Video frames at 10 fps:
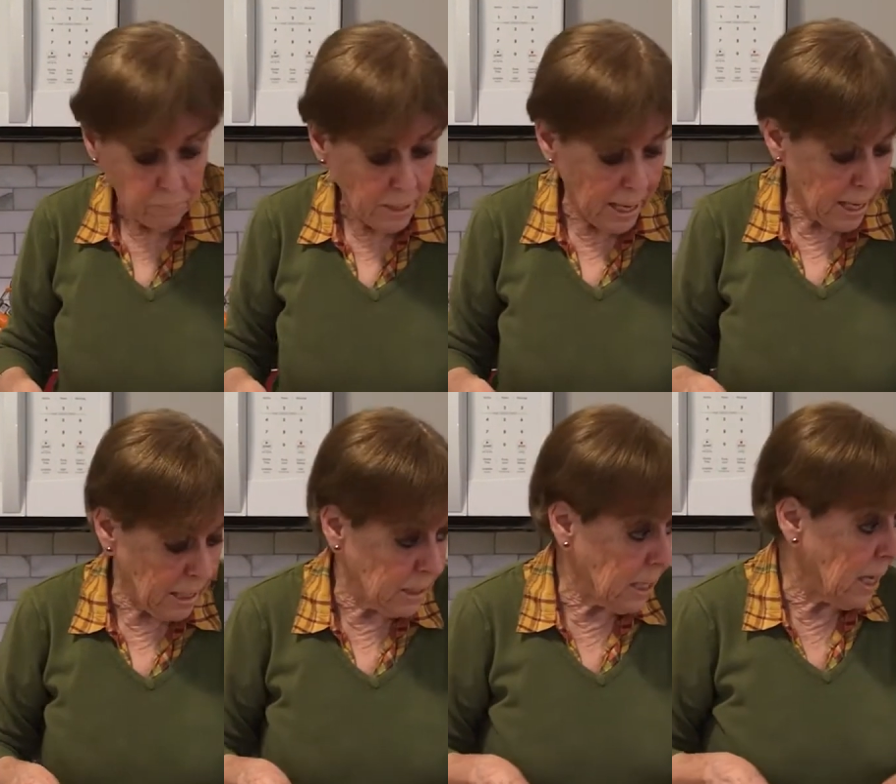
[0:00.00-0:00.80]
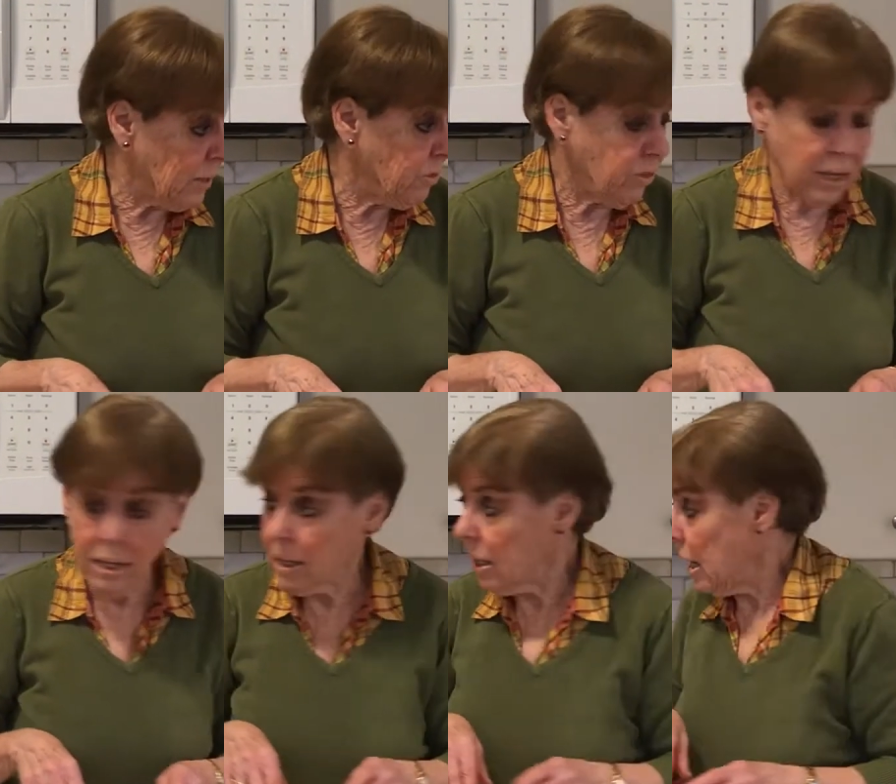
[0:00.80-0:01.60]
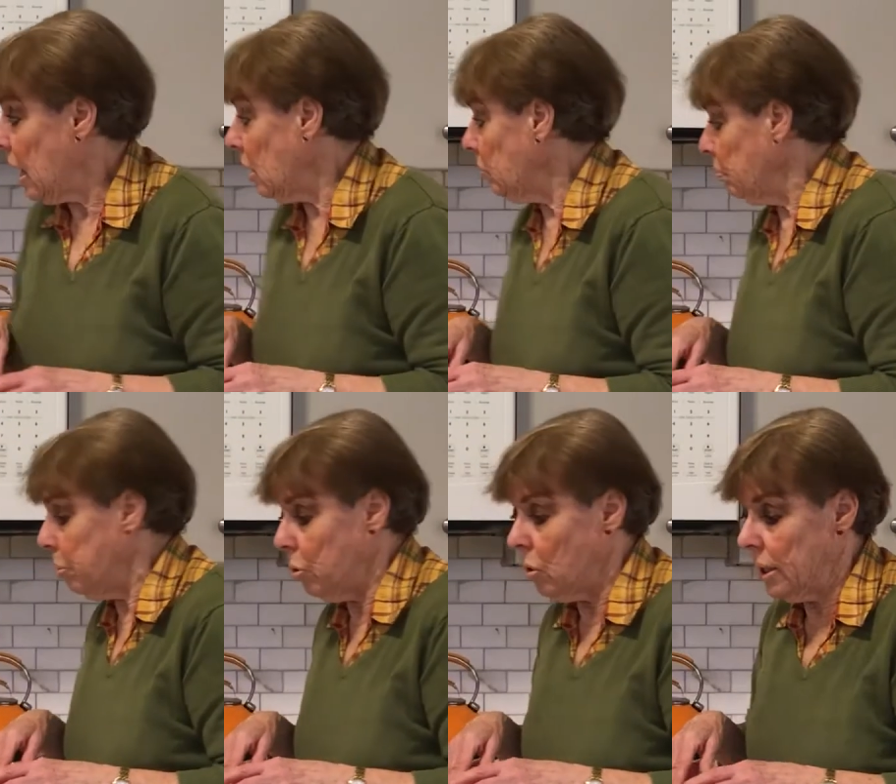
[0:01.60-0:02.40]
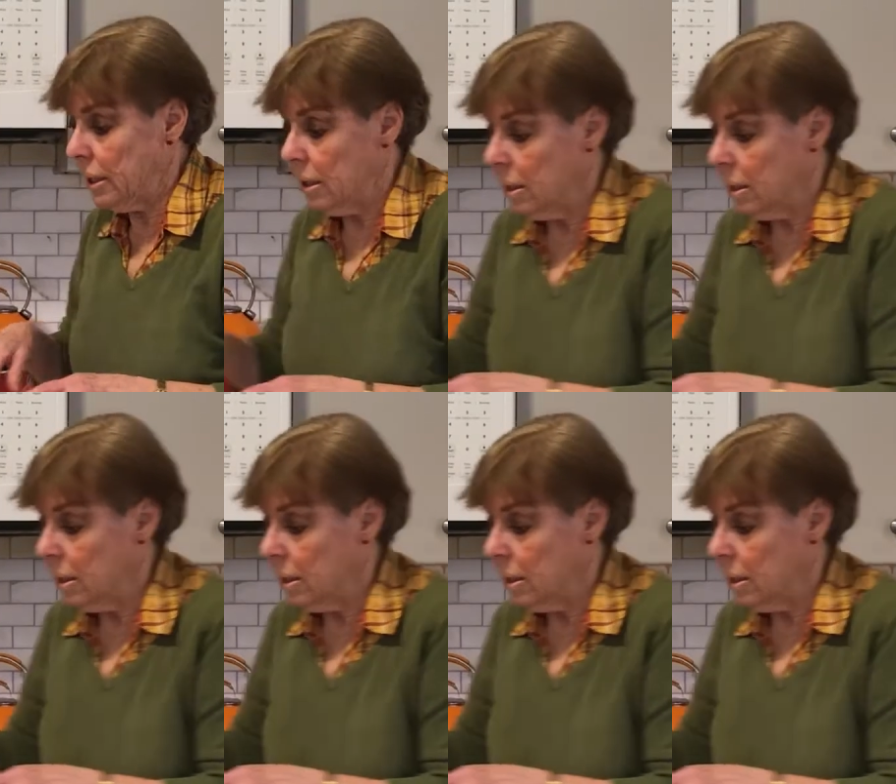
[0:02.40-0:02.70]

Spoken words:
and I think I'll put